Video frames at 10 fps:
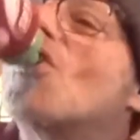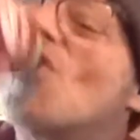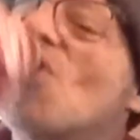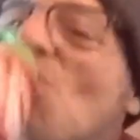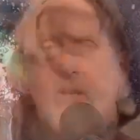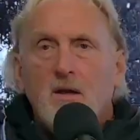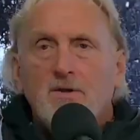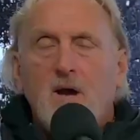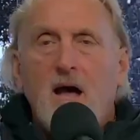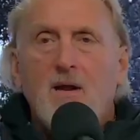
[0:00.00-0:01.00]
But
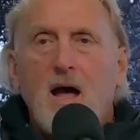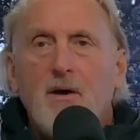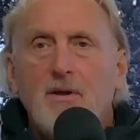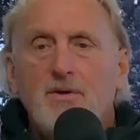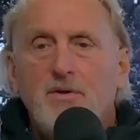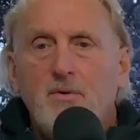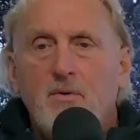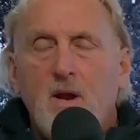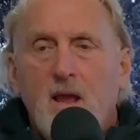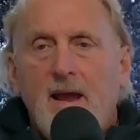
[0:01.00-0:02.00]
so how how did
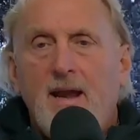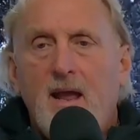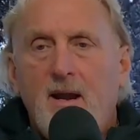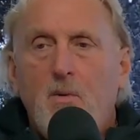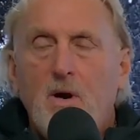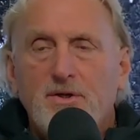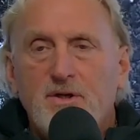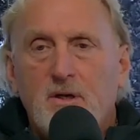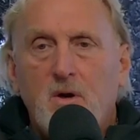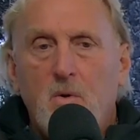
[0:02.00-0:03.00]
you and and I want
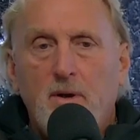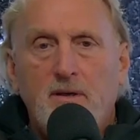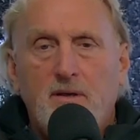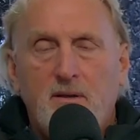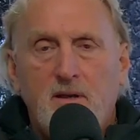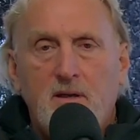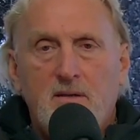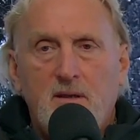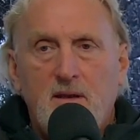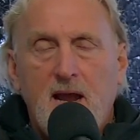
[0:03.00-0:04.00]
you to go into the
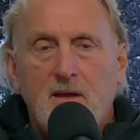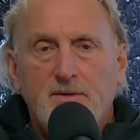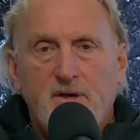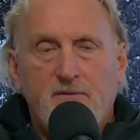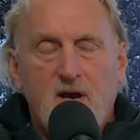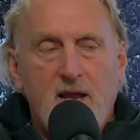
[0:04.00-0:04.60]
to the Al Shaver.